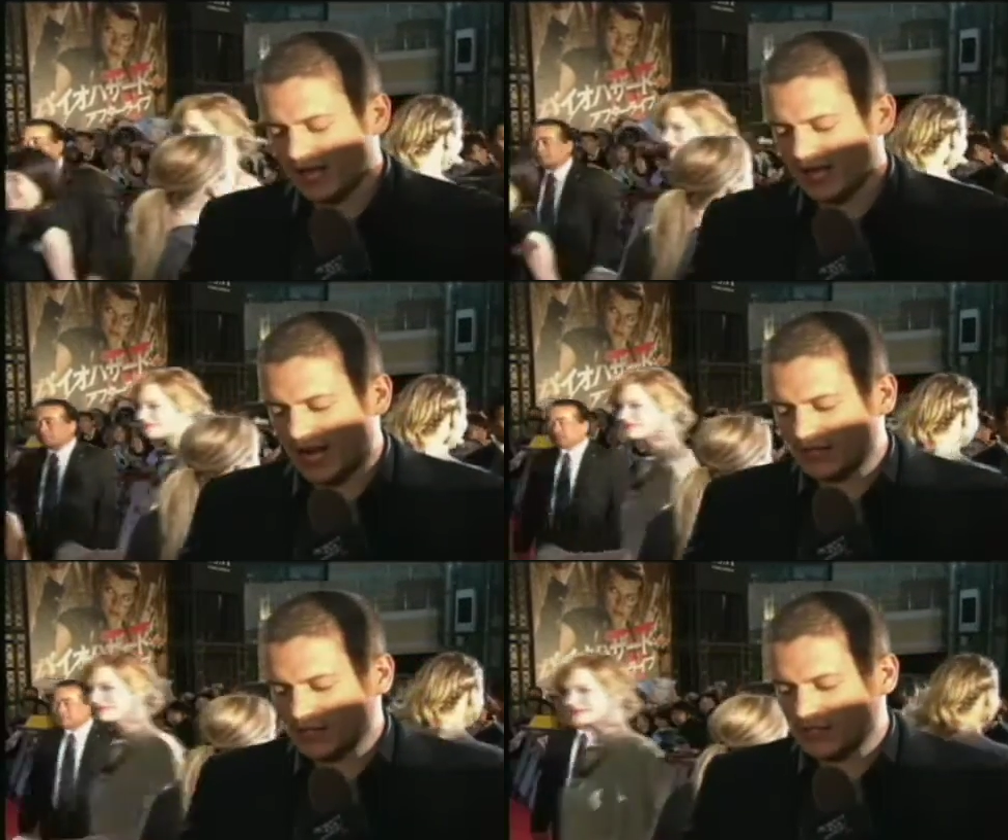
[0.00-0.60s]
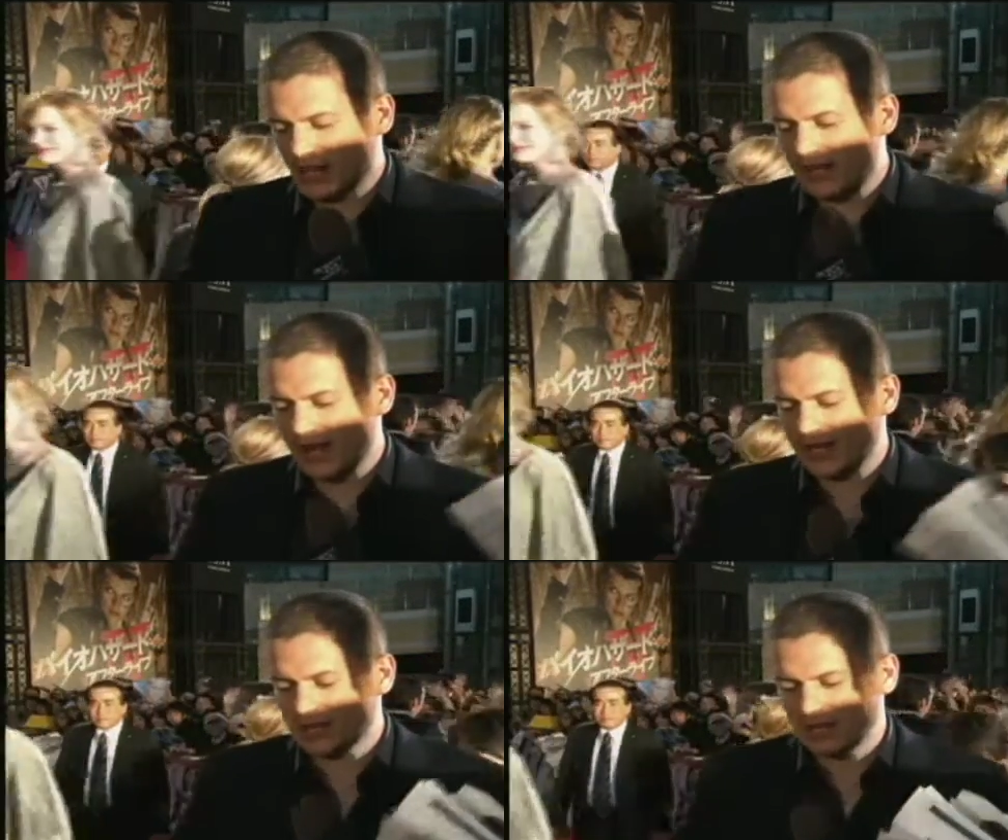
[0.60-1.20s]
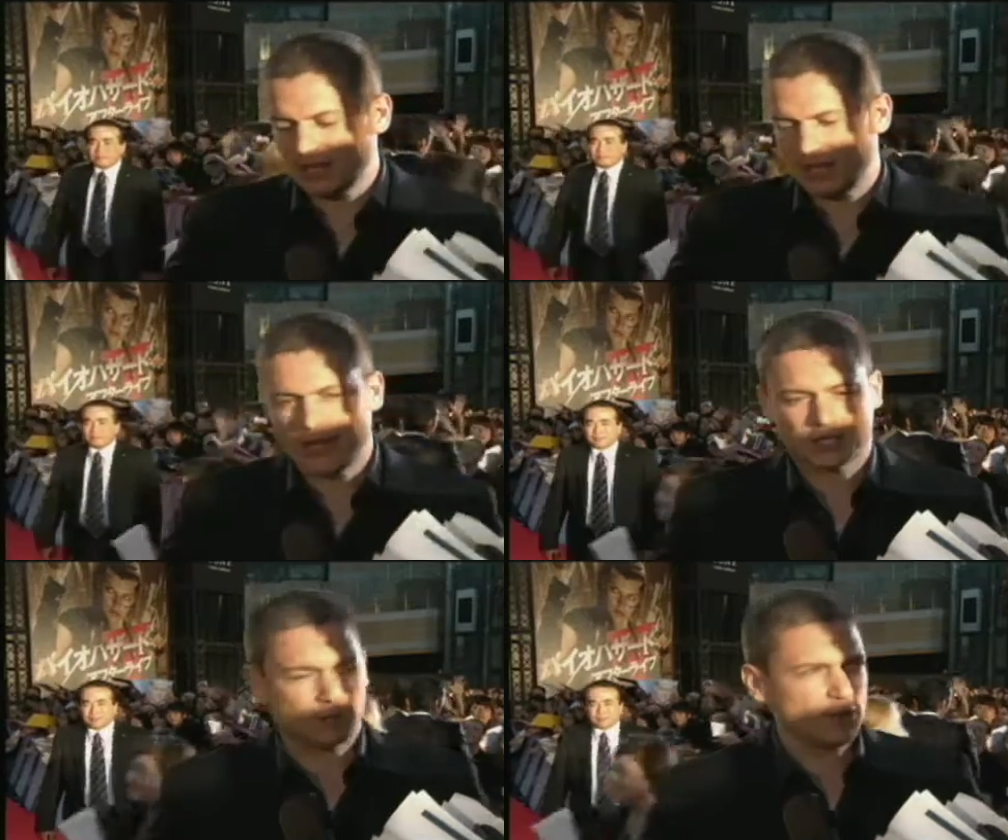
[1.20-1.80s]
can honestly say that it's going to be the
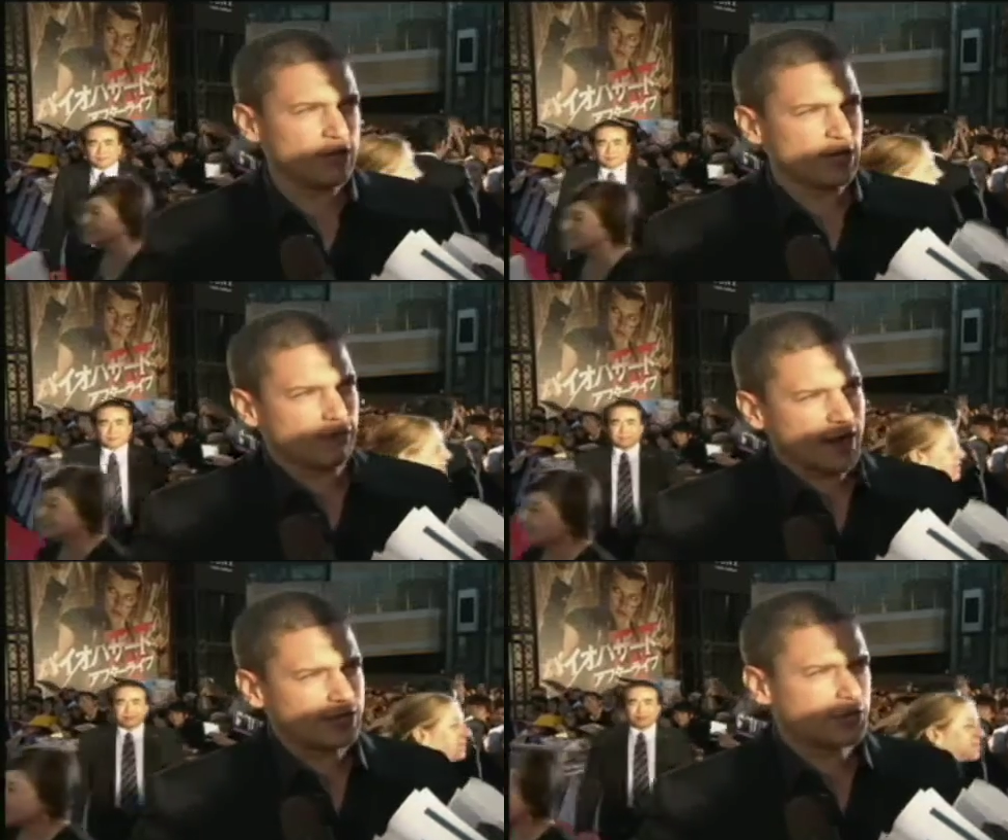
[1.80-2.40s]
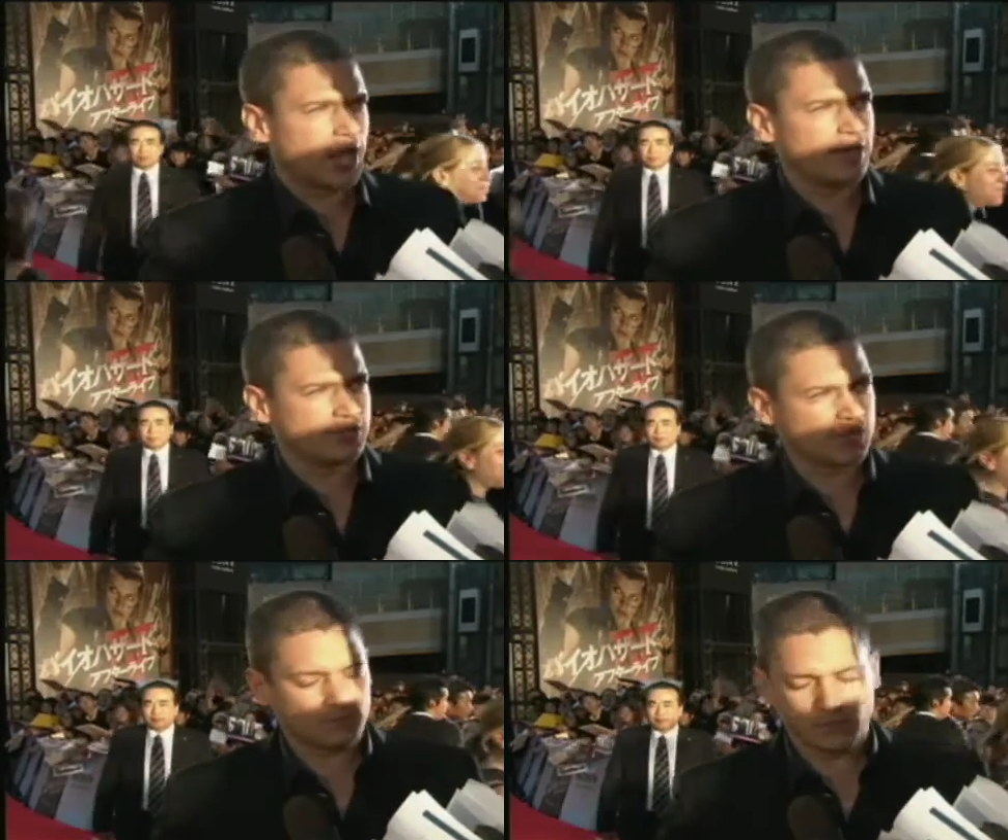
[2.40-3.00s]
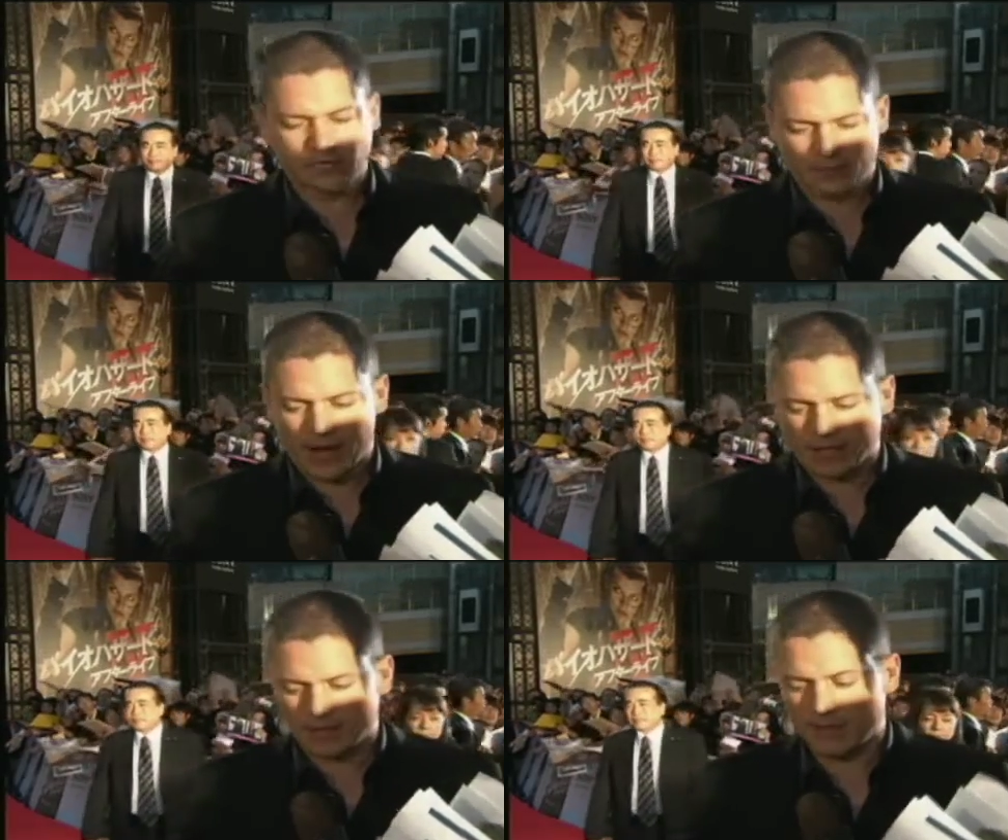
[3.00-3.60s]
best movie in the franchise. Really
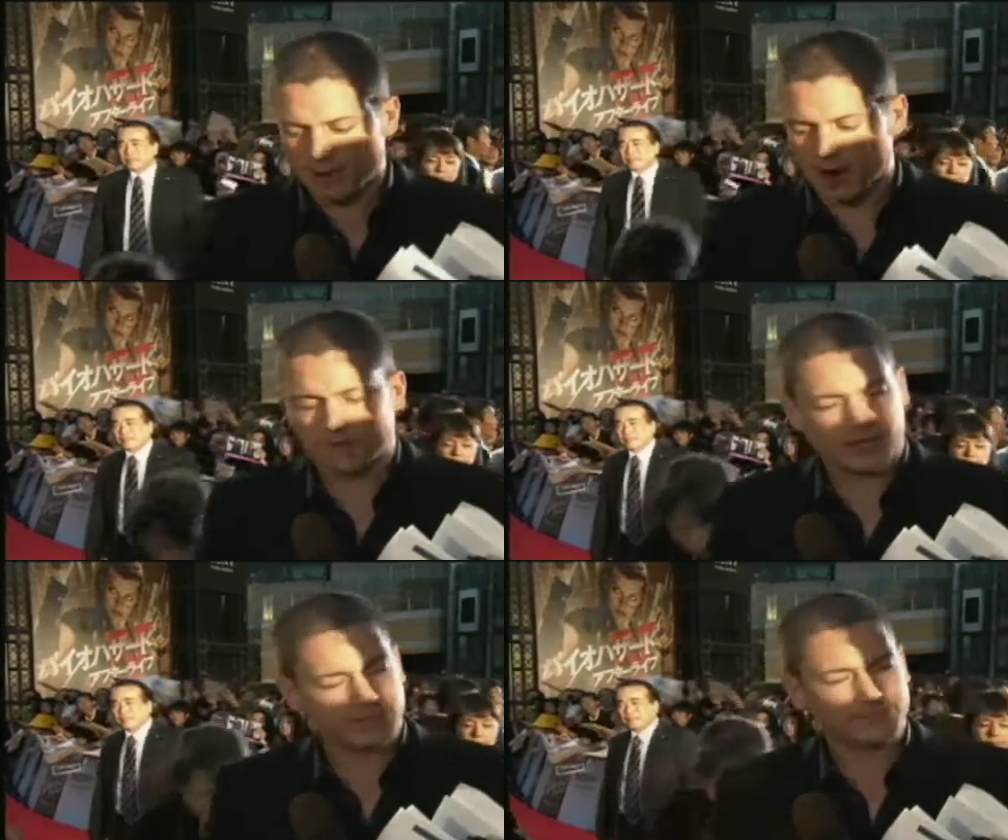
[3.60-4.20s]
proud to be a part of it.